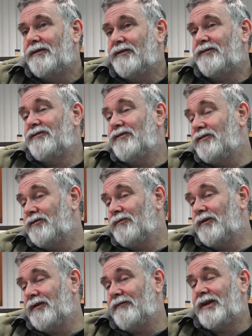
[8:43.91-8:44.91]
that student
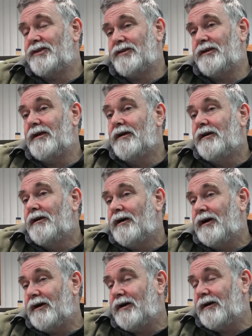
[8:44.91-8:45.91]
will eventually
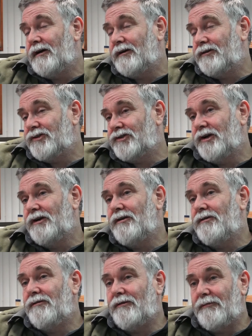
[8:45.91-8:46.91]
uh,
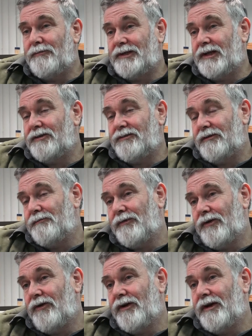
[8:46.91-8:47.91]
show a potential
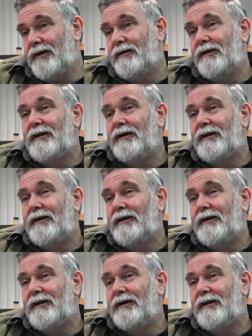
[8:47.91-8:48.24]
employer